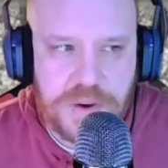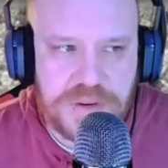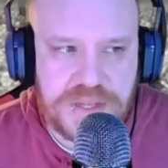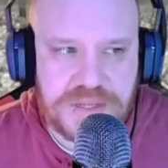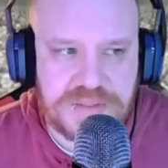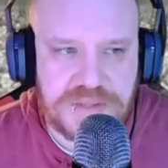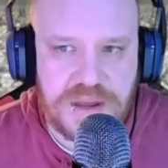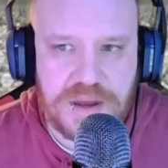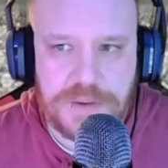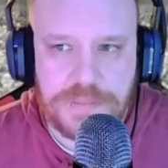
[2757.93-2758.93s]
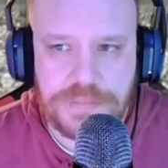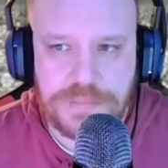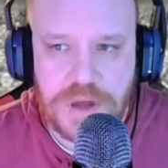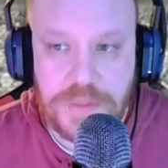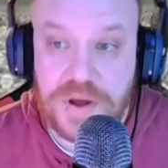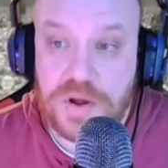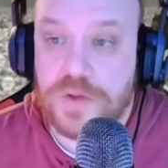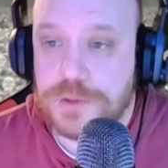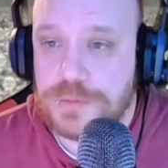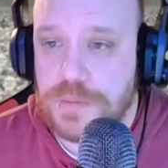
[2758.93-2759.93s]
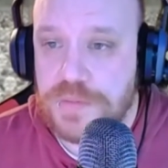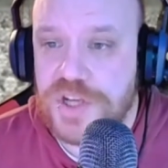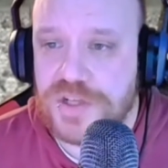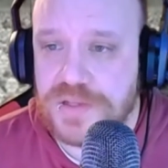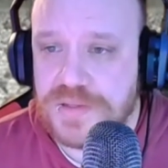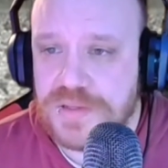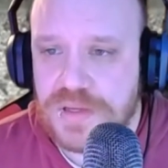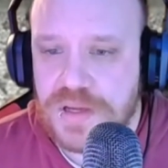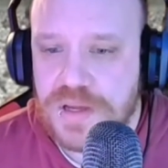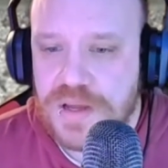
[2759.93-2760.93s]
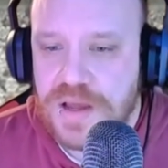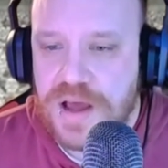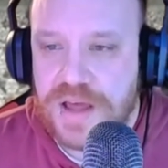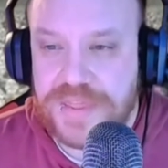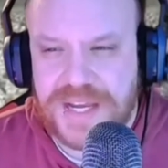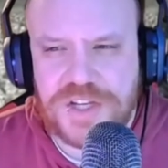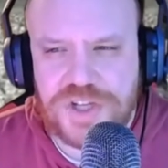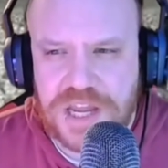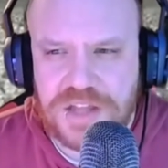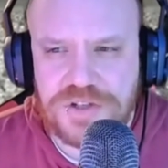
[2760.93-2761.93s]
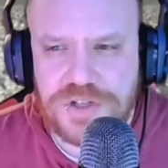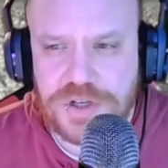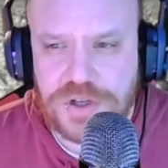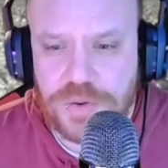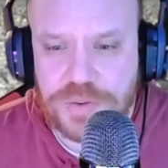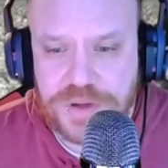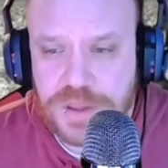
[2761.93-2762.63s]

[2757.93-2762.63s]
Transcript: his about all those permissions, I think I challenged you to go and look